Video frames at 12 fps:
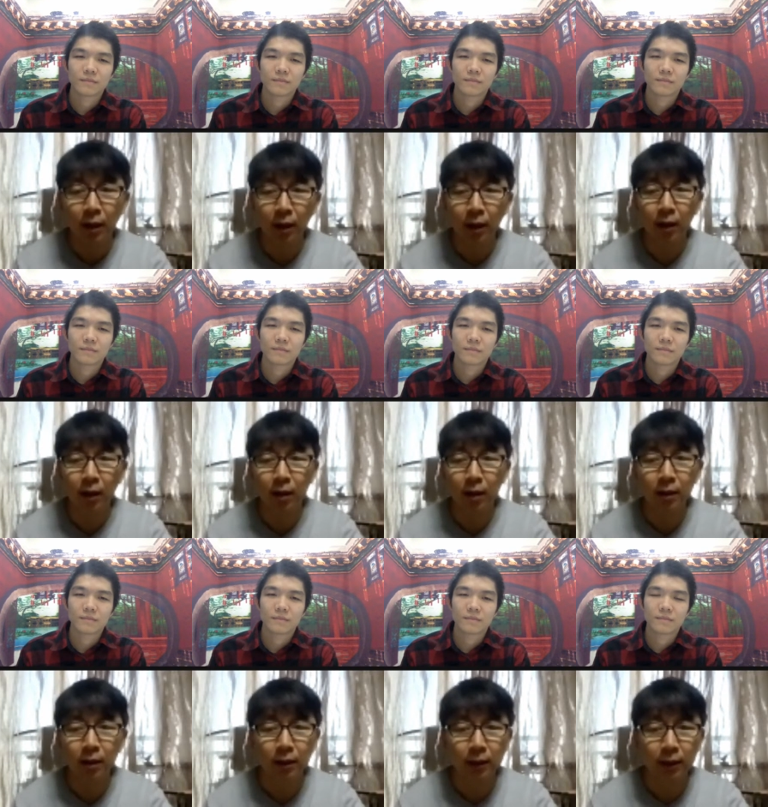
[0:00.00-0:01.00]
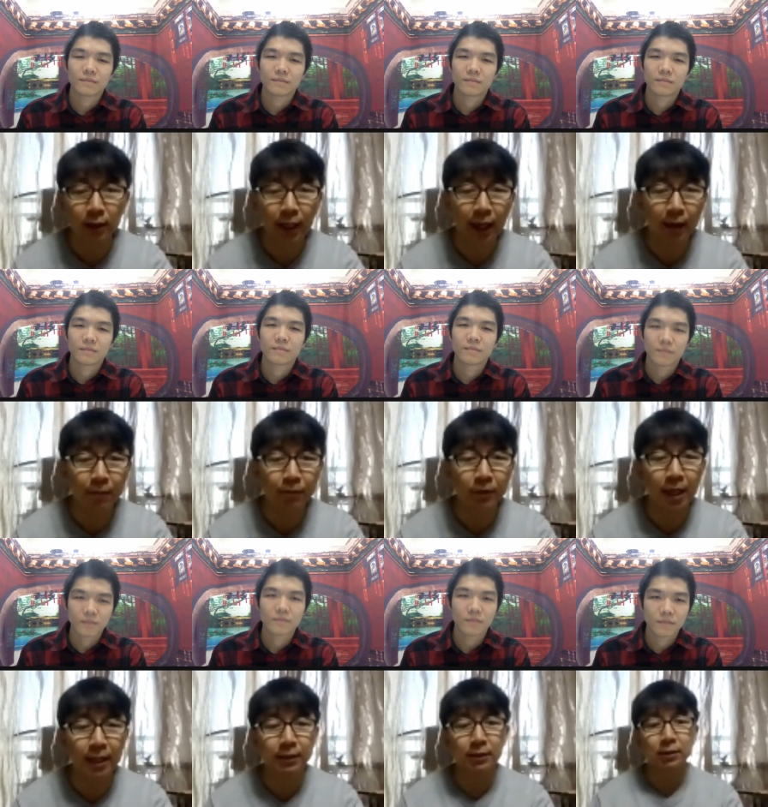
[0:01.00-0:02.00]
Speaker 1: uh, the game
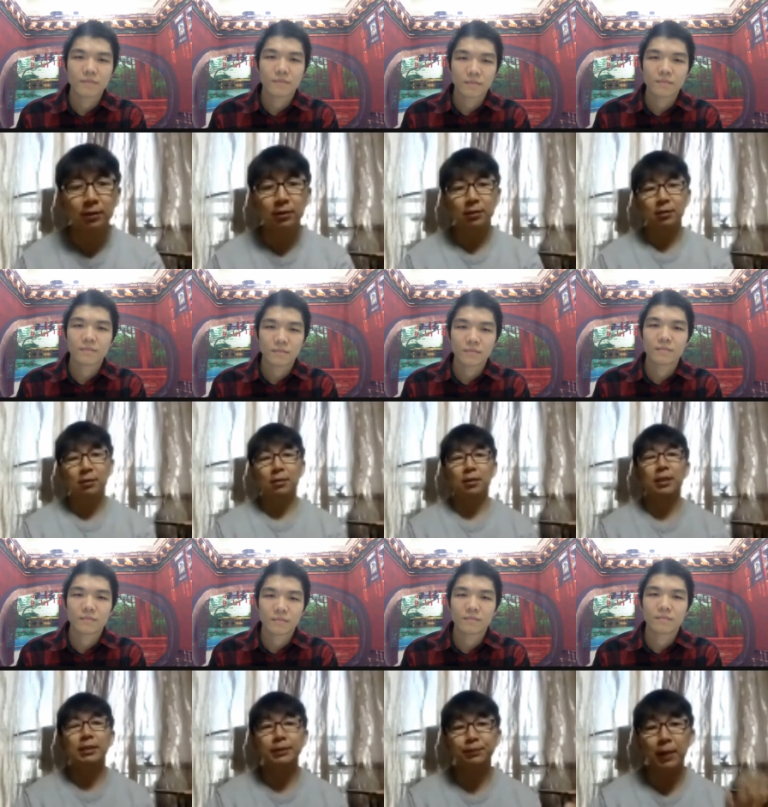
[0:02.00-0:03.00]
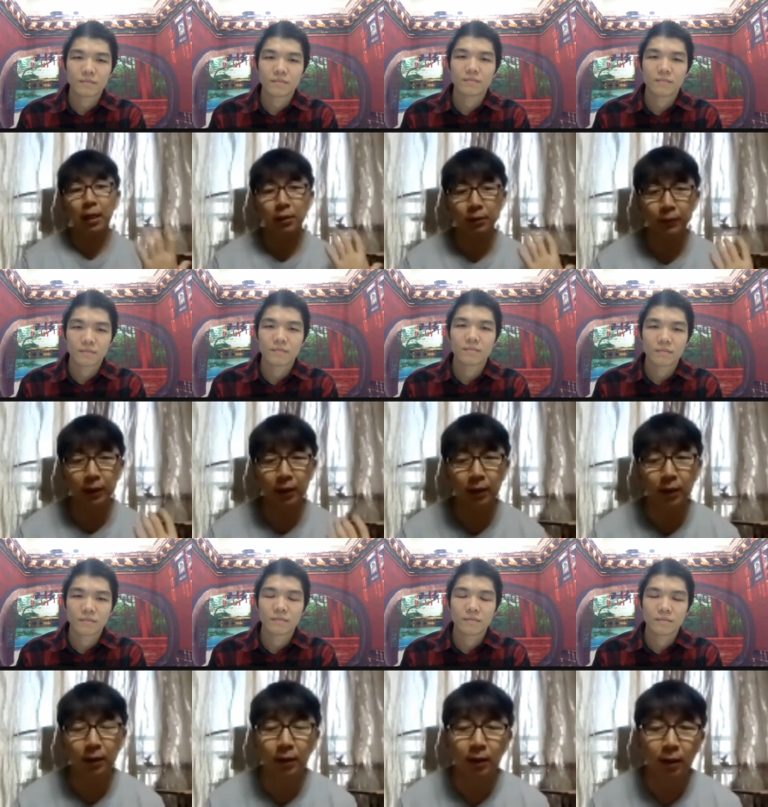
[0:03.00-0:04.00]
that inspired me,
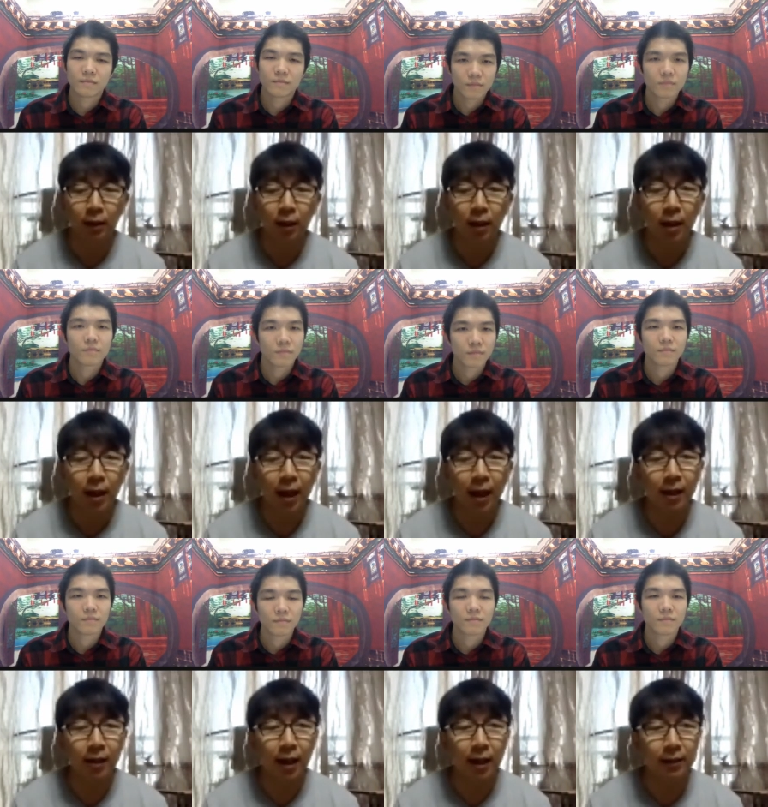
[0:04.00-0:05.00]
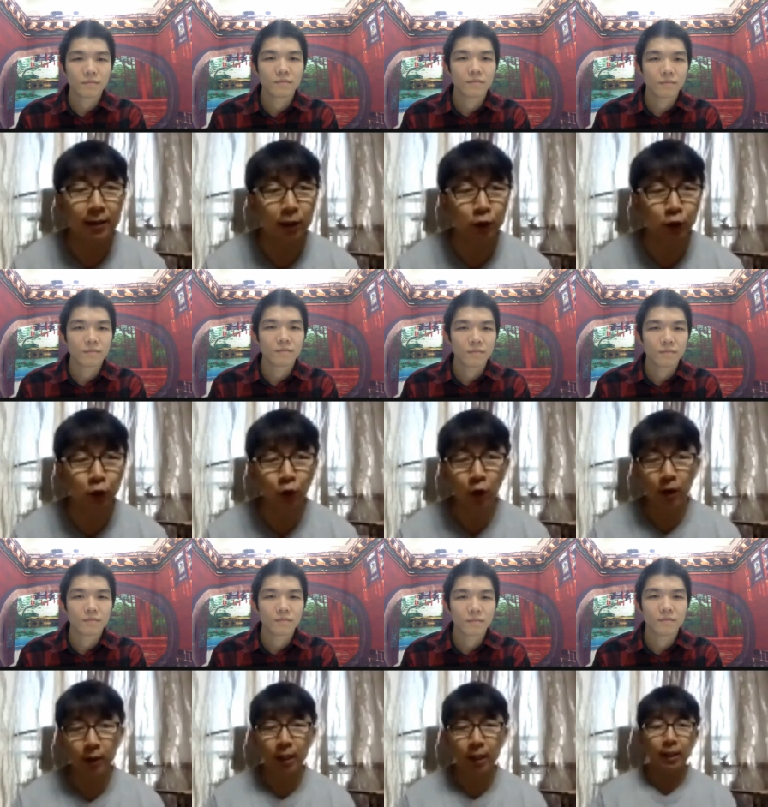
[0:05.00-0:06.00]
and I'd like to show
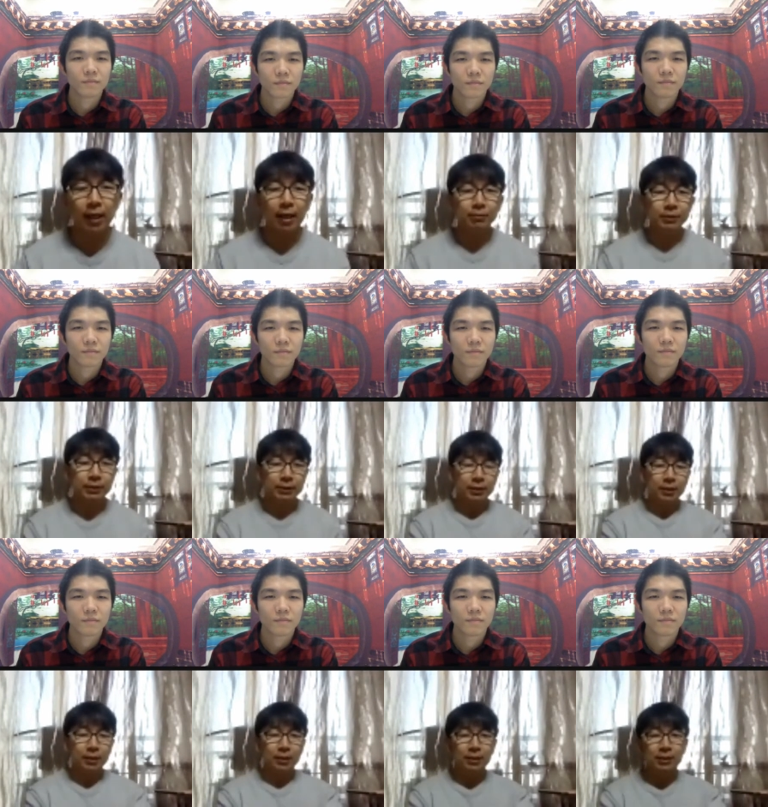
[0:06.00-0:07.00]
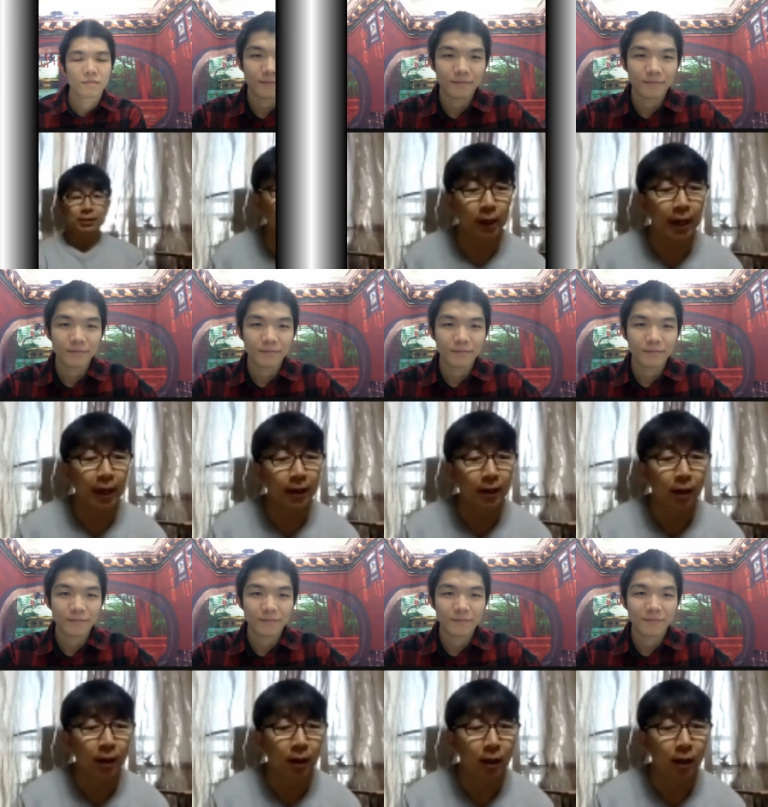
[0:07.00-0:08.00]
another games. Okay,
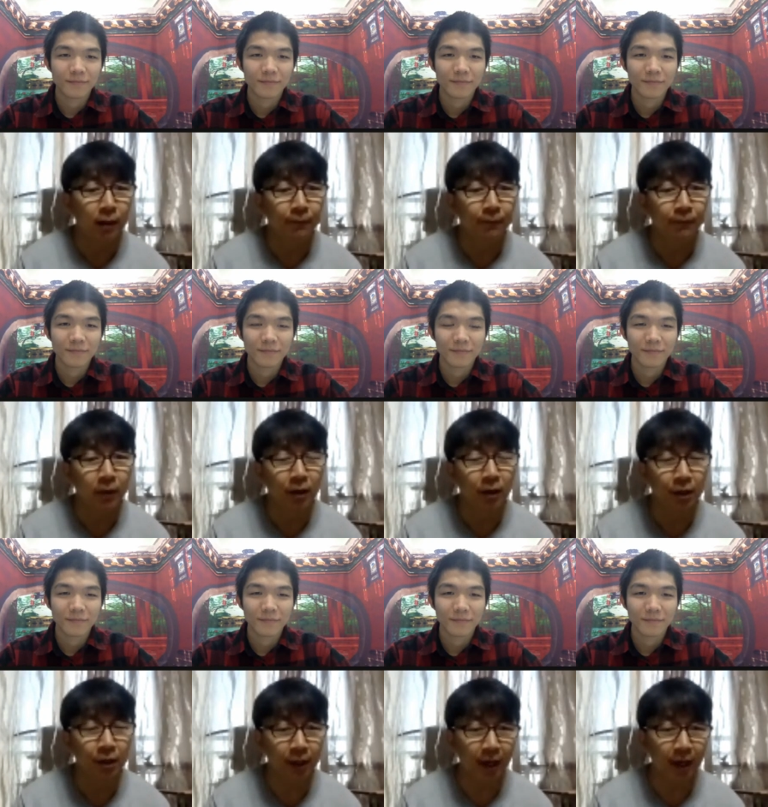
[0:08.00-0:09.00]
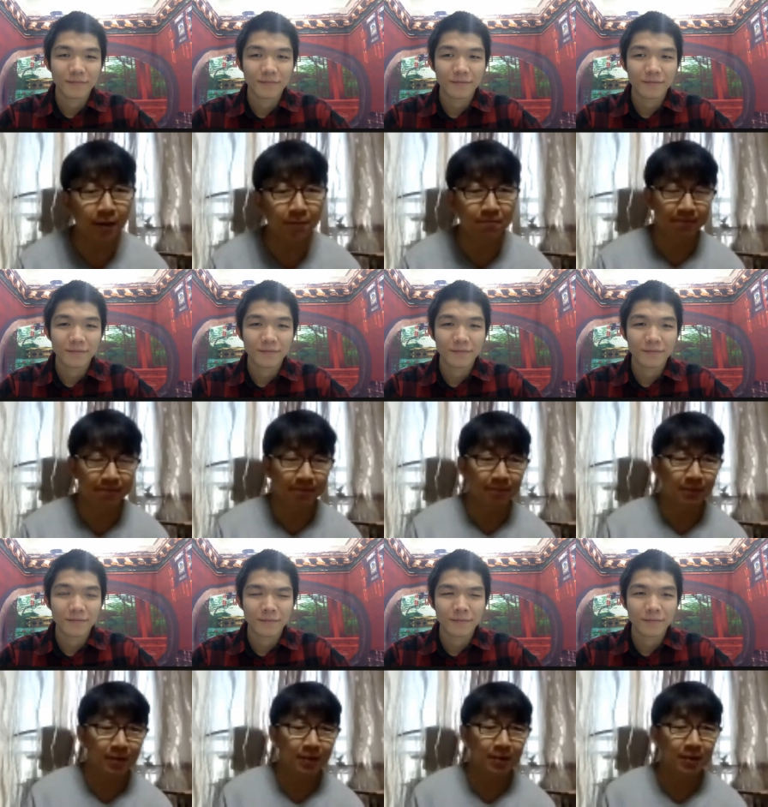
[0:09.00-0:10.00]
um, another game
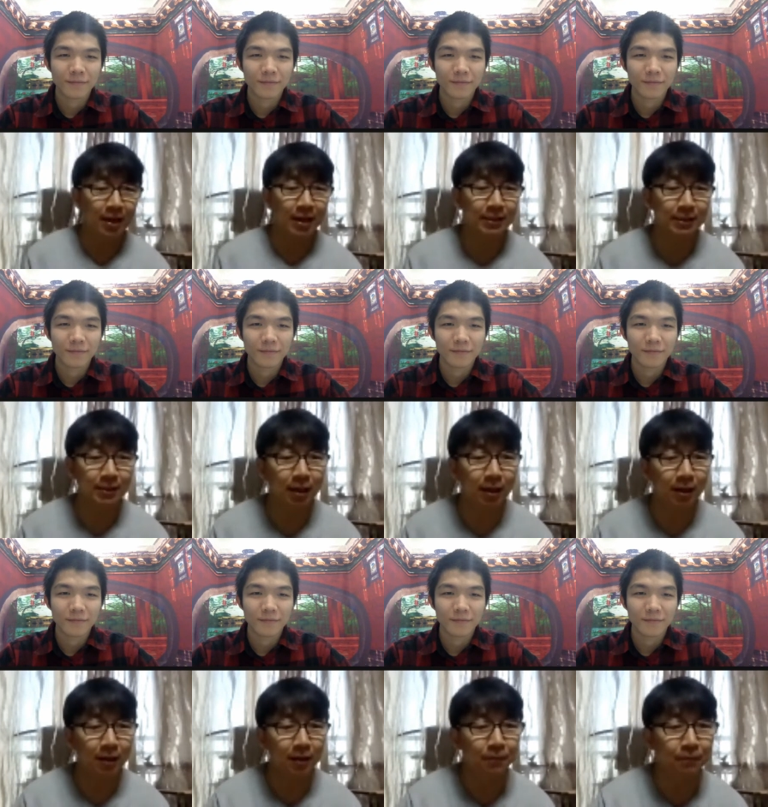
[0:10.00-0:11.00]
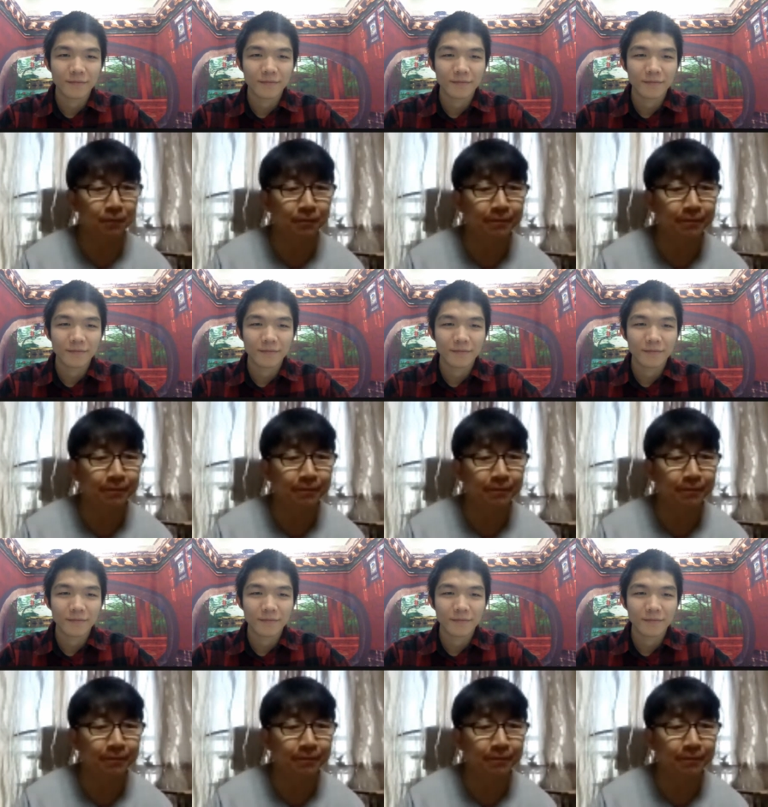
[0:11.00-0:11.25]
that um,